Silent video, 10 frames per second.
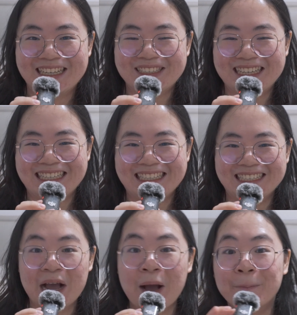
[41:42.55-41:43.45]
Okay.
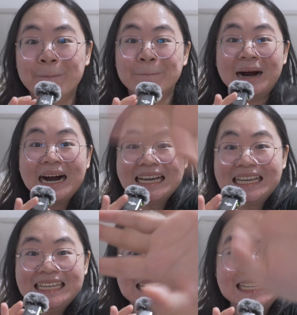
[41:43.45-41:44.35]

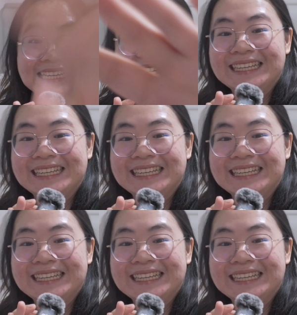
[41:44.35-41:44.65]
Bye.